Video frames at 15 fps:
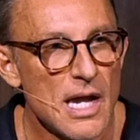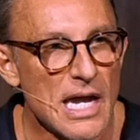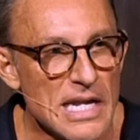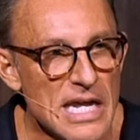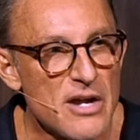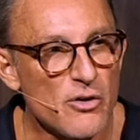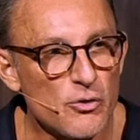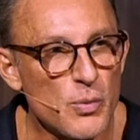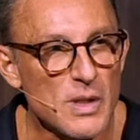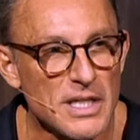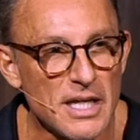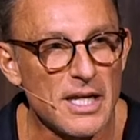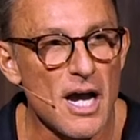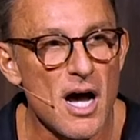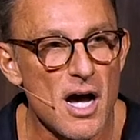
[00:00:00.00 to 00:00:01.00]
And here's
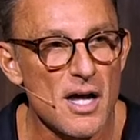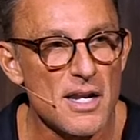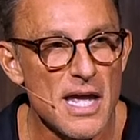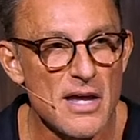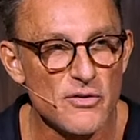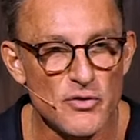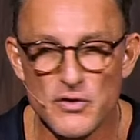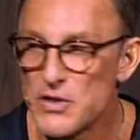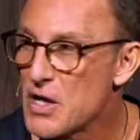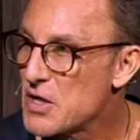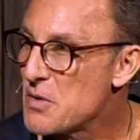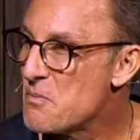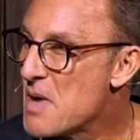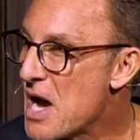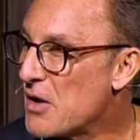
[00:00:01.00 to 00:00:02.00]
what God has done
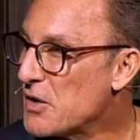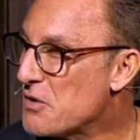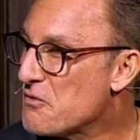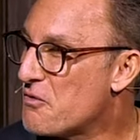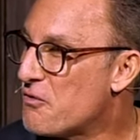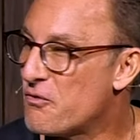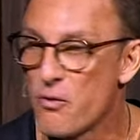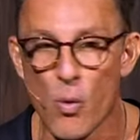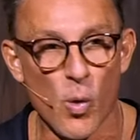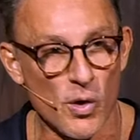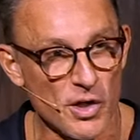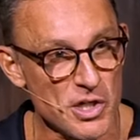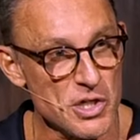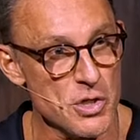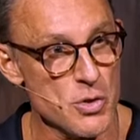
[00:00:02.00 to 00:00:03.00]
about it for
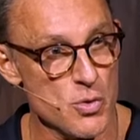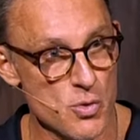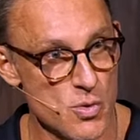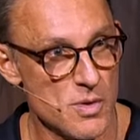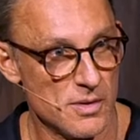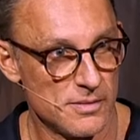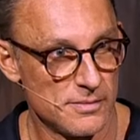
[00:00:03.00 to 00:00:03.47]
you.